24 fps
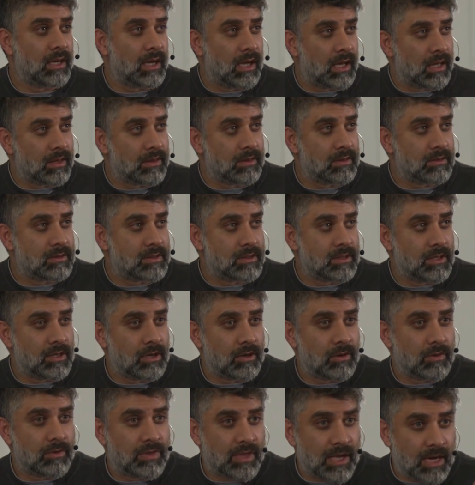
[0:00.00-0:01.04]
And,
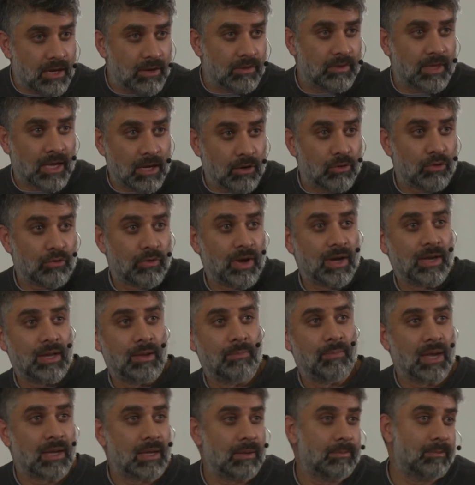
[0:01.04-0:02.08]
they're already
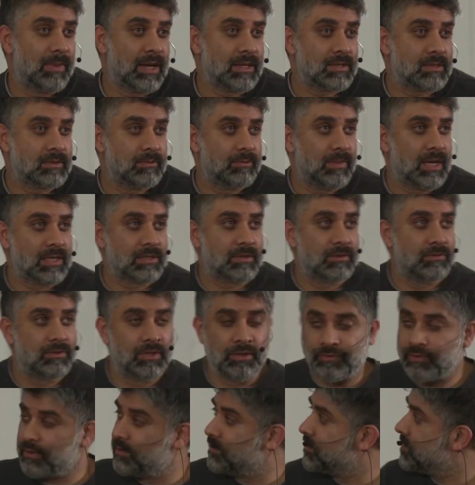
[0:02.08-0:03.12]
making massive
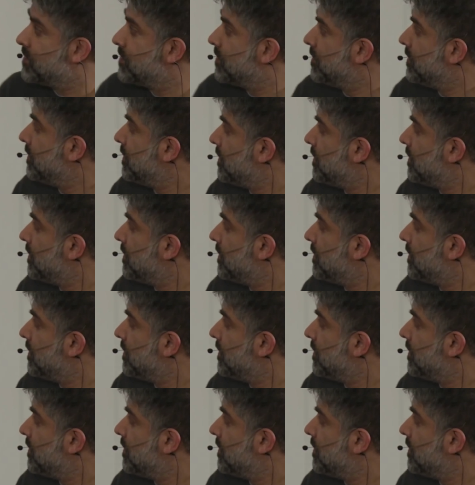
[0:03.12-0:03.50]
difference.